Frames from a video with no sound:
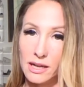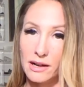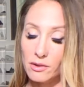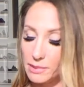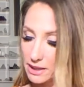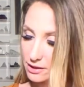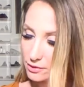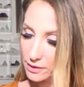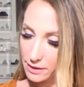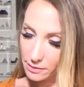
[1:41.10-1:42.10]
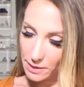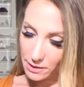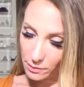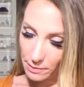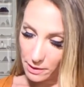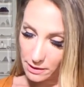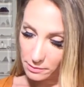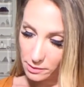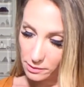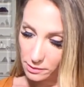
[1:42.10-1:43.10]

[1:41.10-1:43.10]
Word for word: how am I going to do this the best way possible?